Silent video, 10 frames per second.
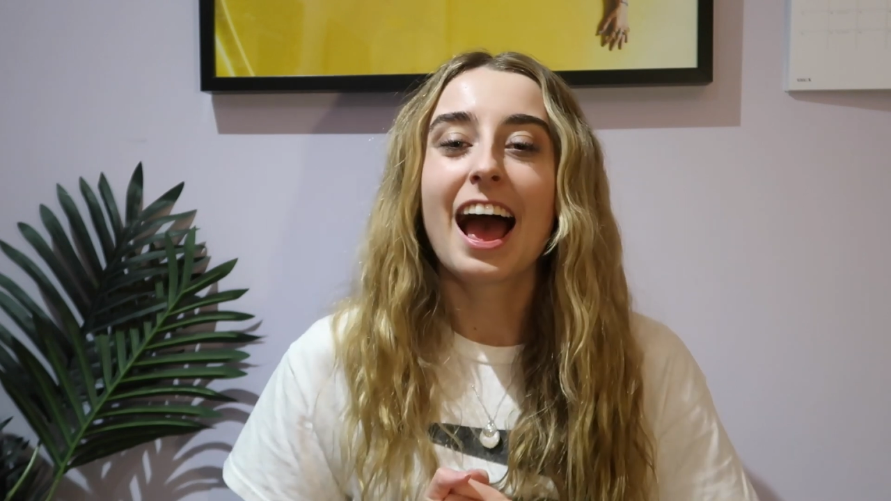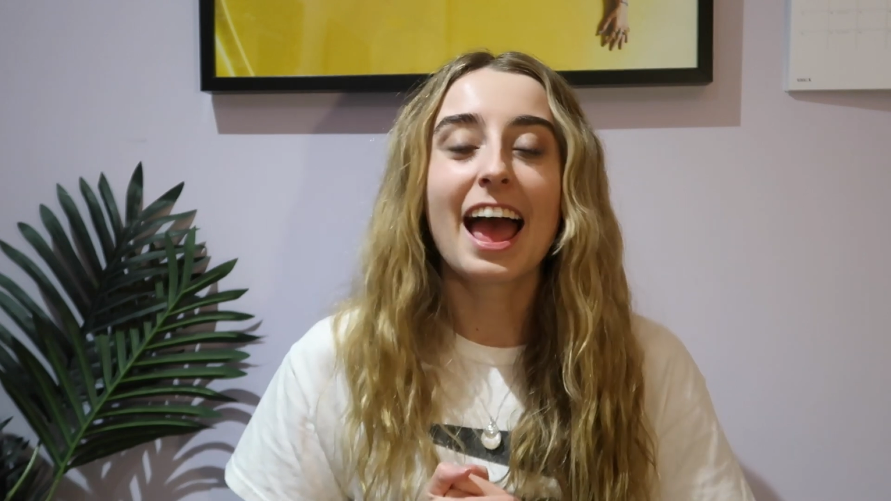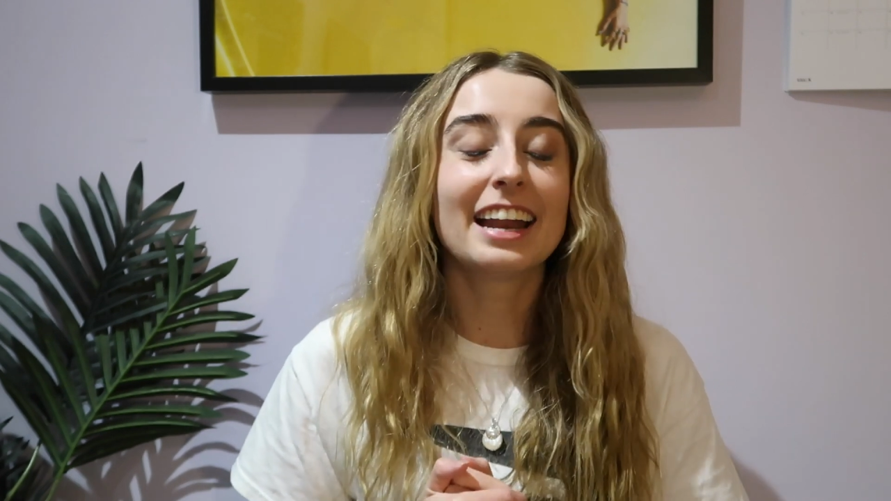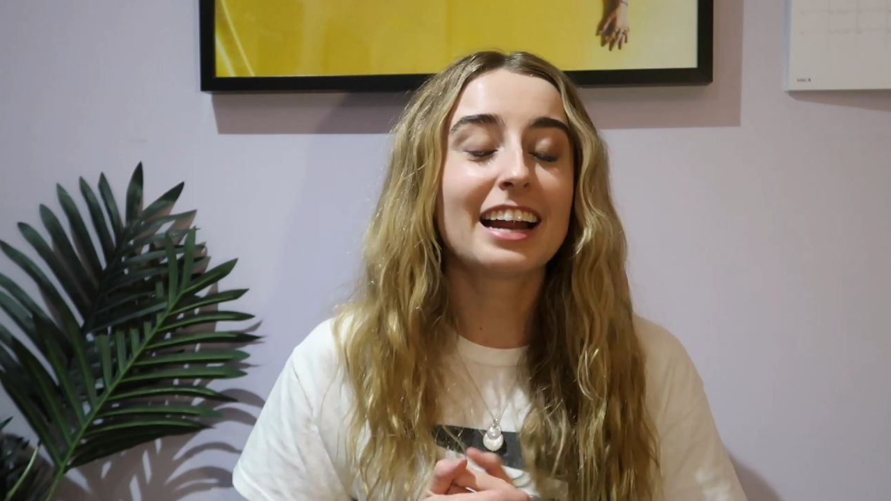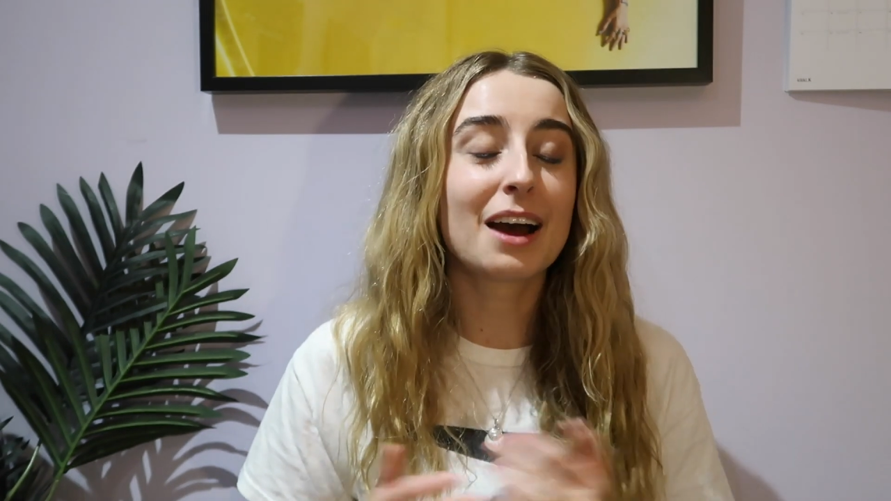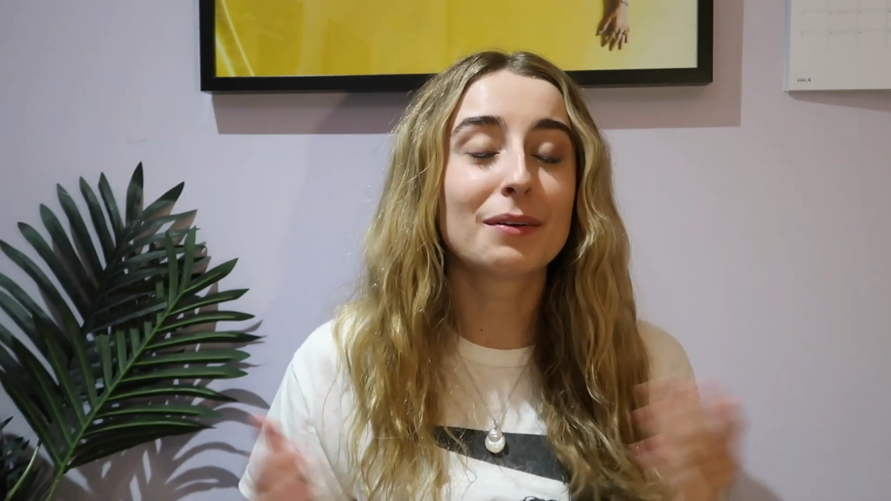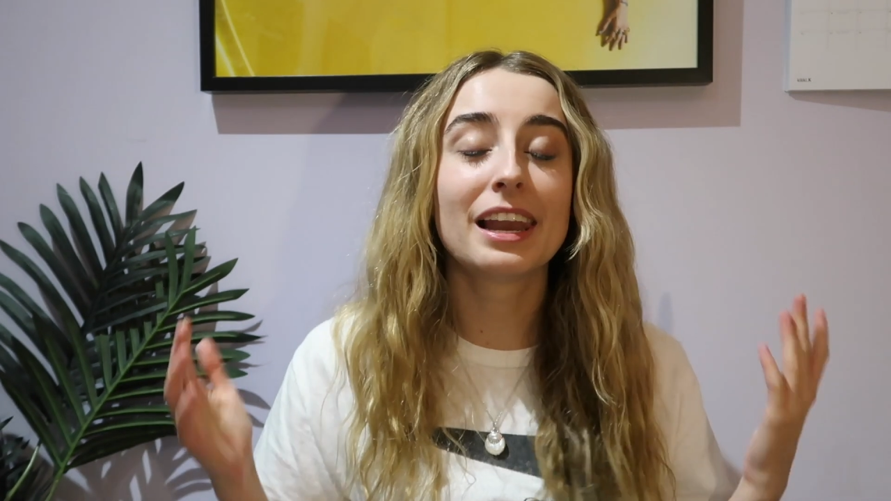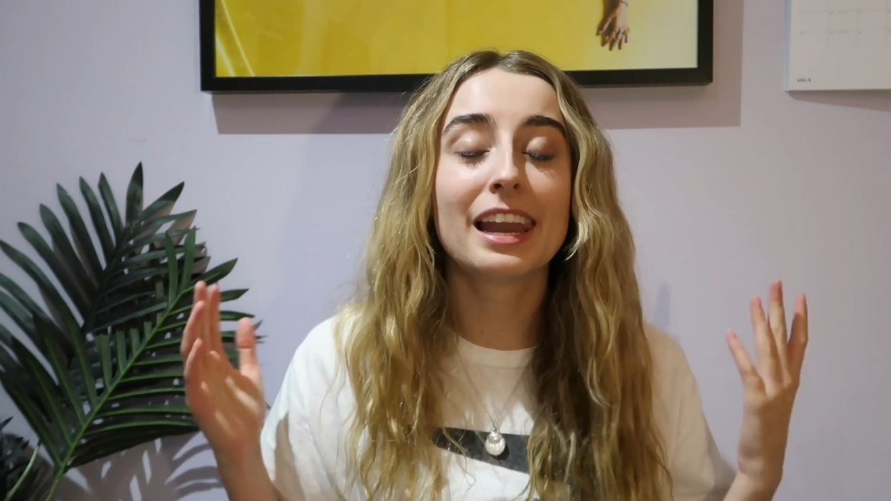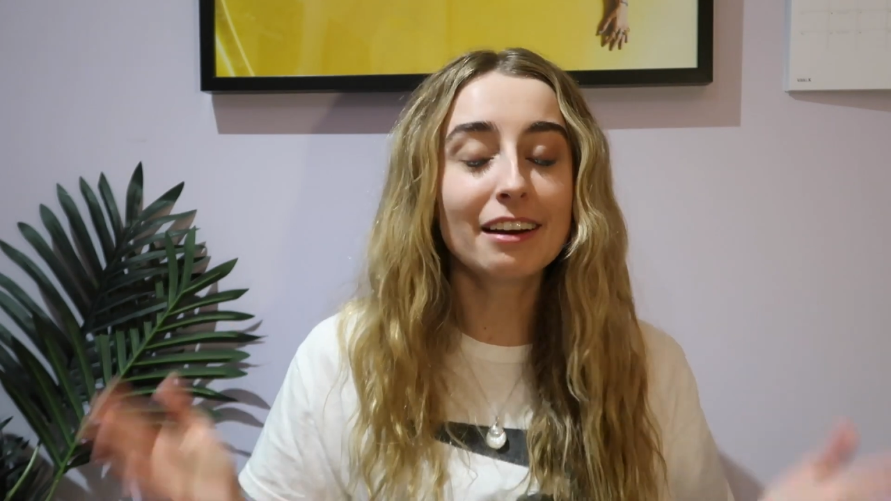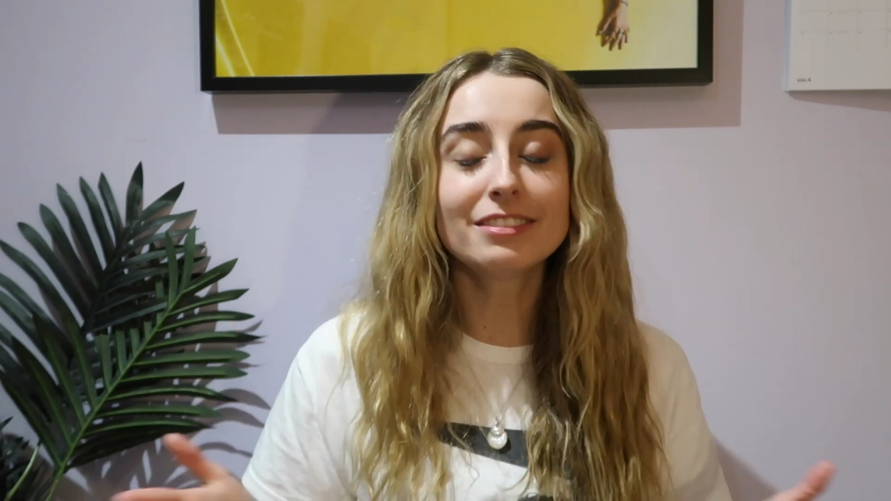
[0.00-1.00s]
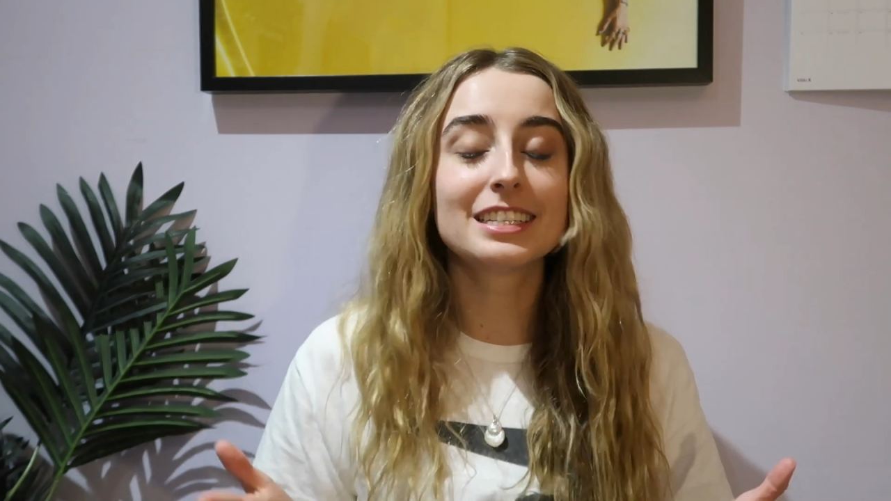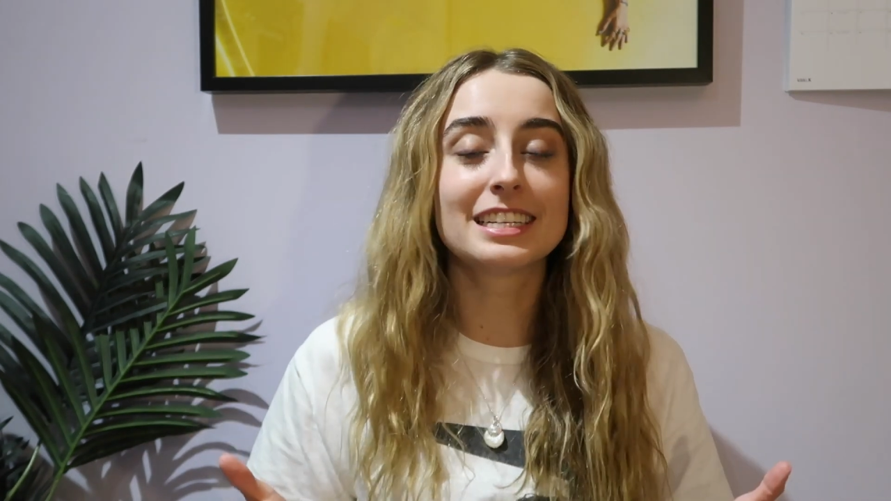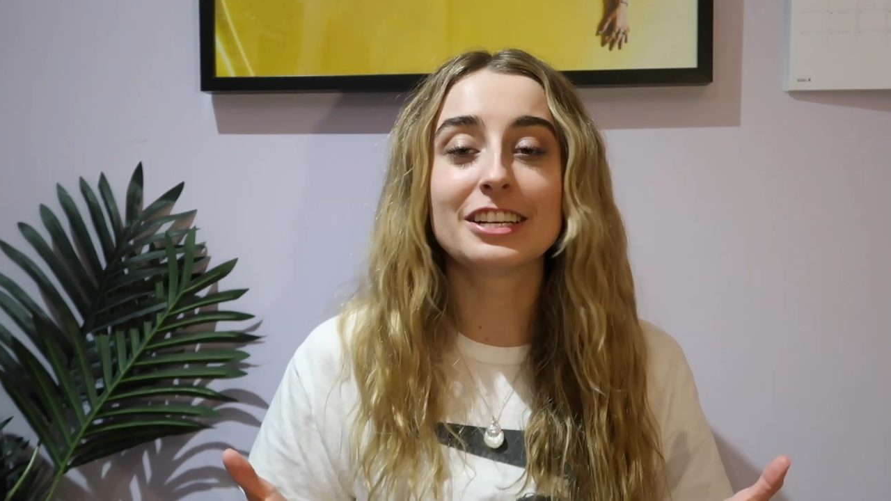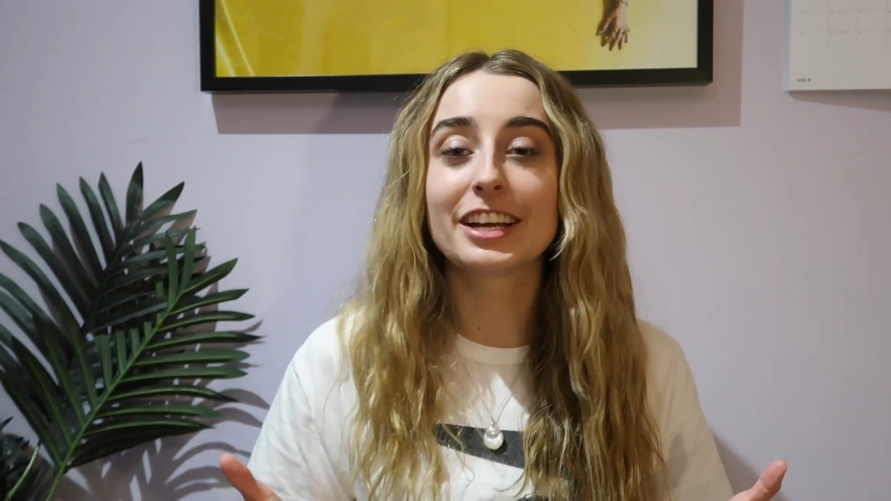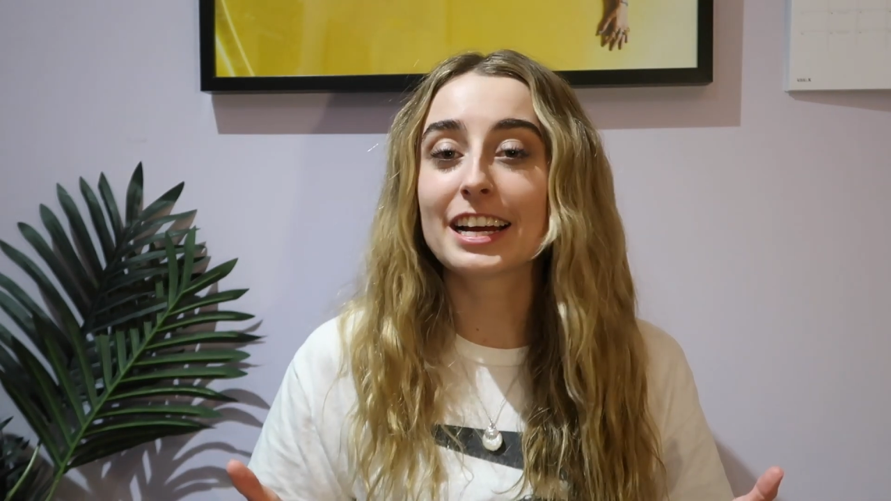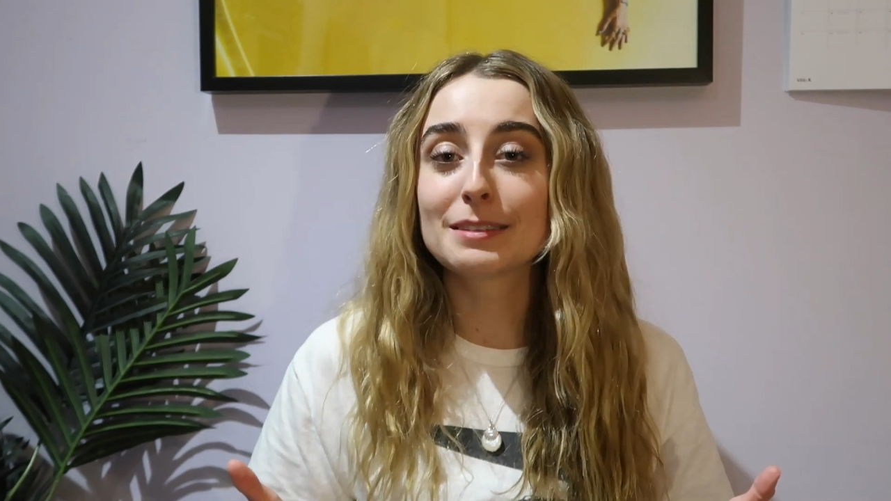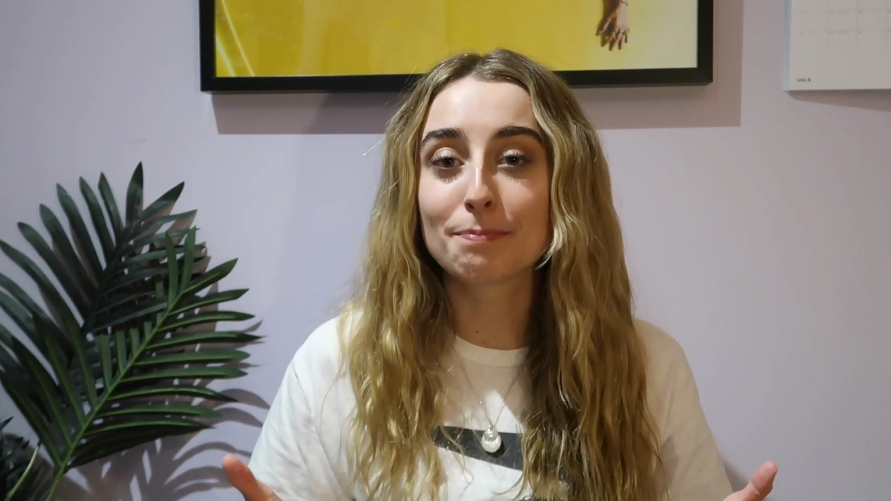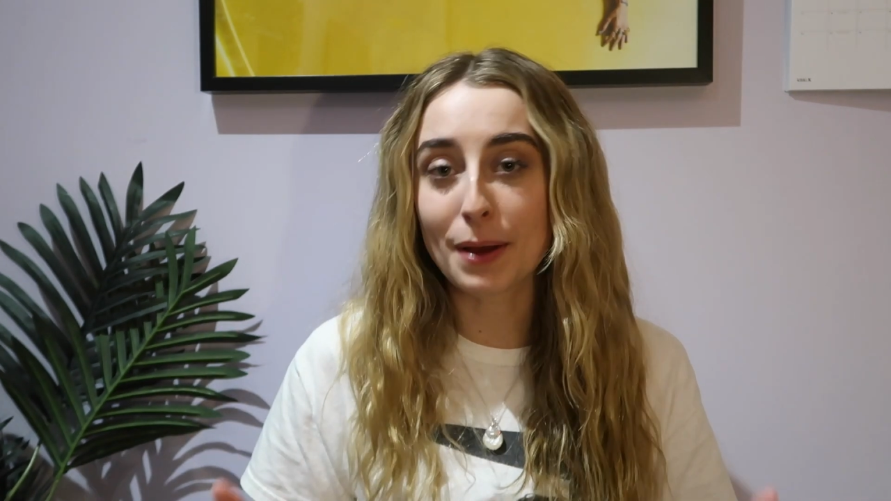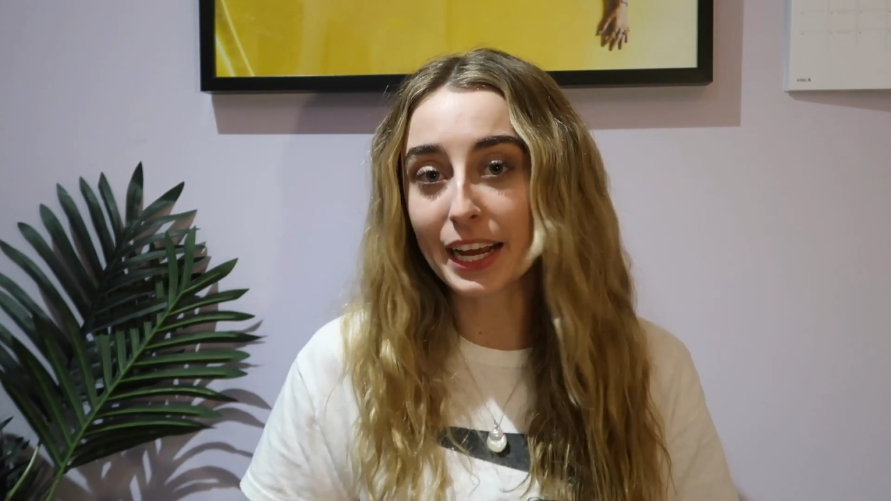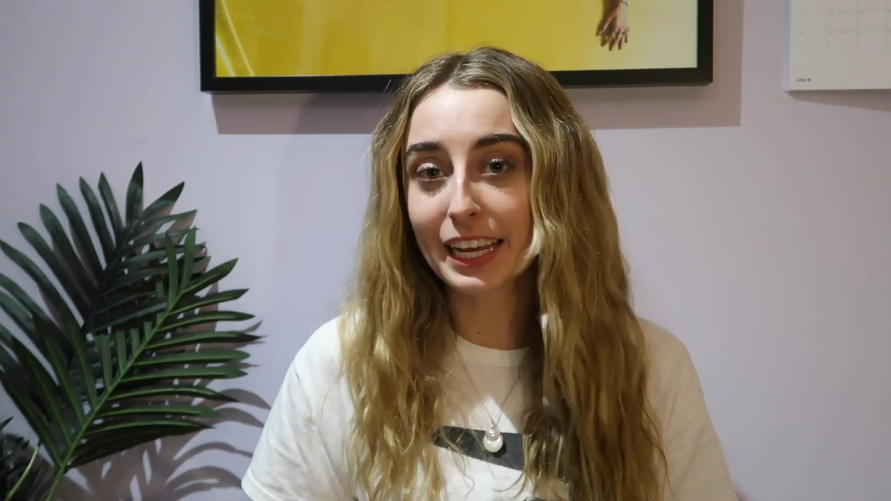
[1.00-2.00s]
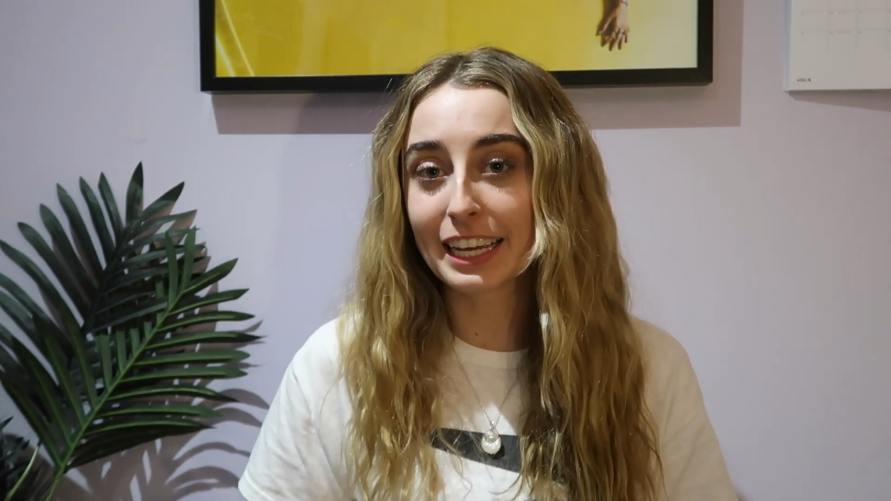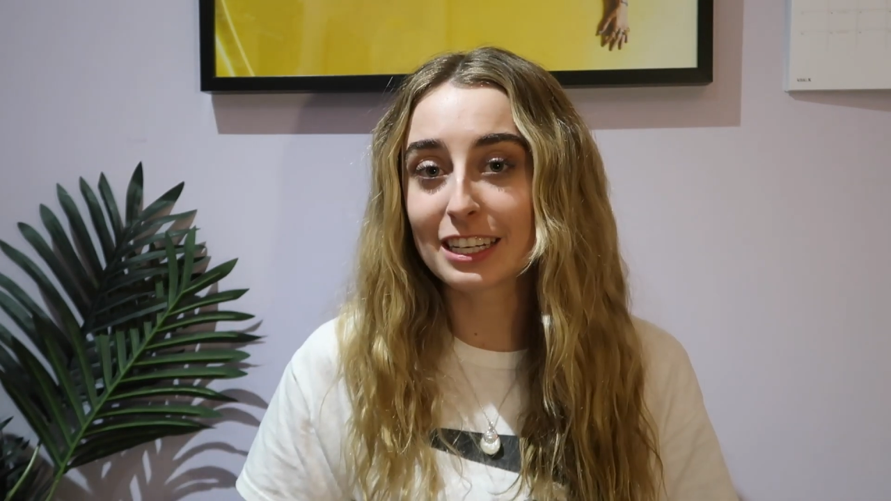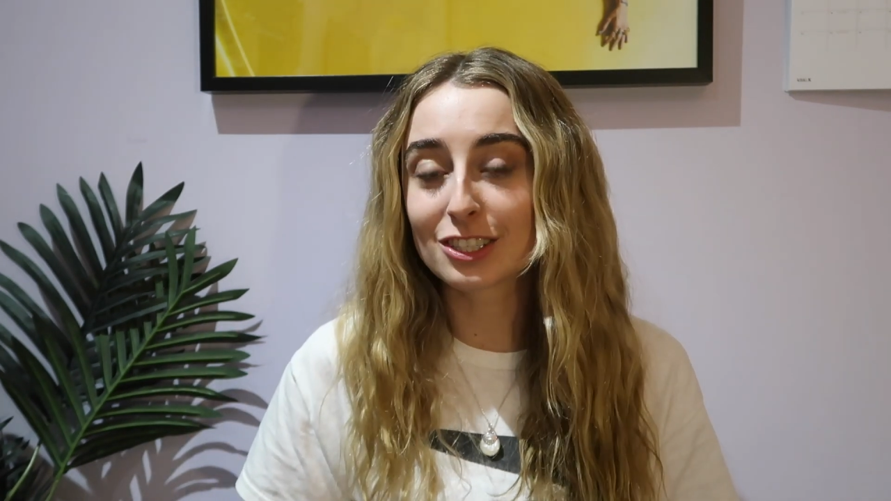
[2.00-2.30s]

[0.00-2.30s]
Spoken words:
And I would love to see you guys back here.